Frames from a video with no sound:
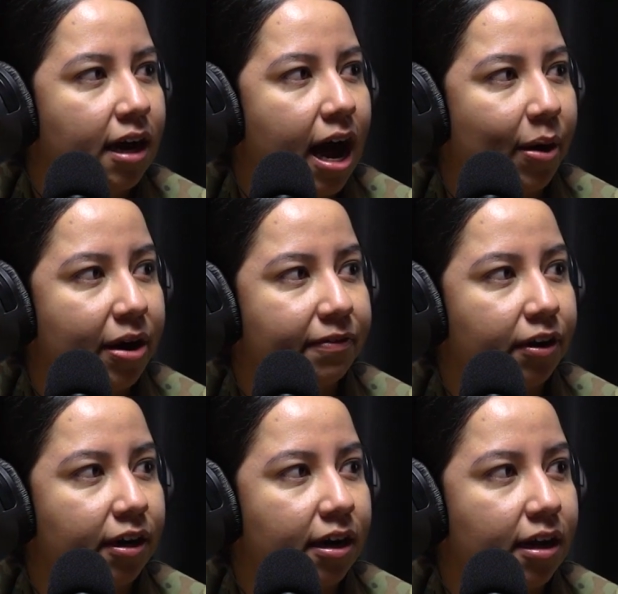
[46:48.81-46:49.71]

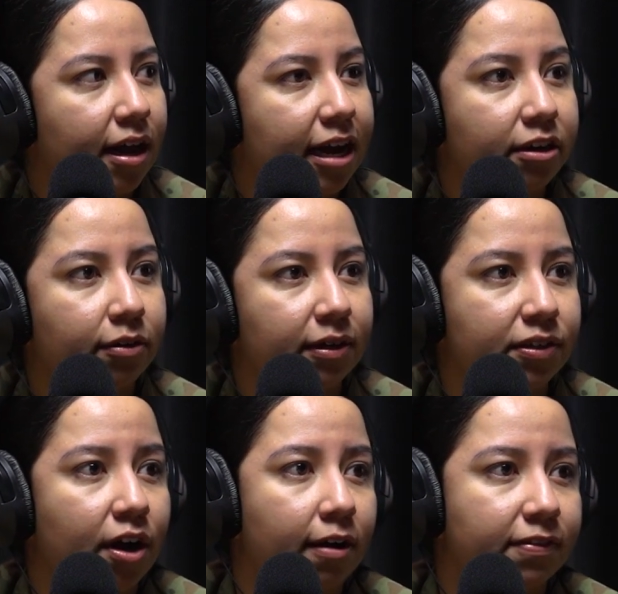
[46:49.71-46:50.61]
However, I knew
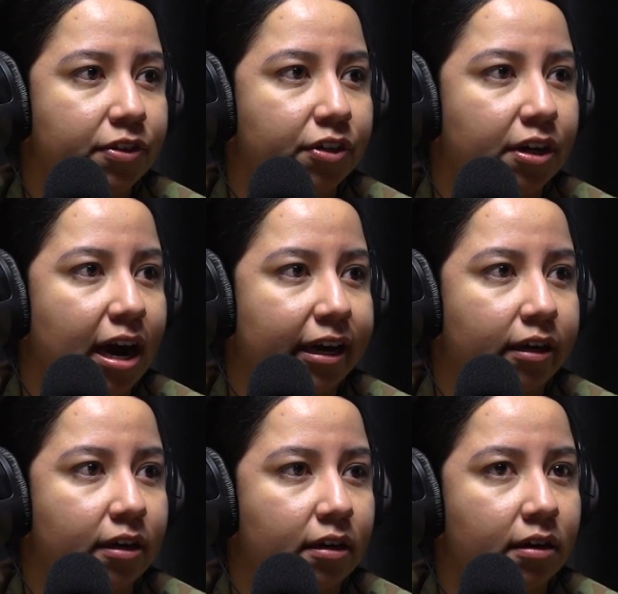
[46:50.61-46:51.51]
as an officer I
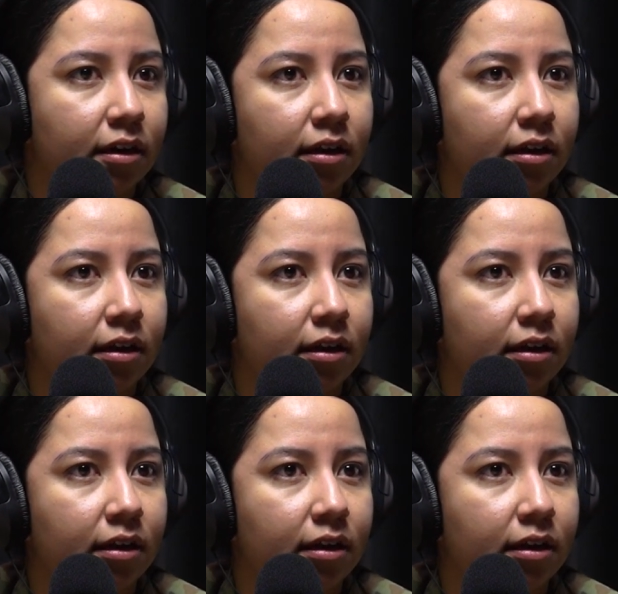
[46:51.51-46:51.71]
could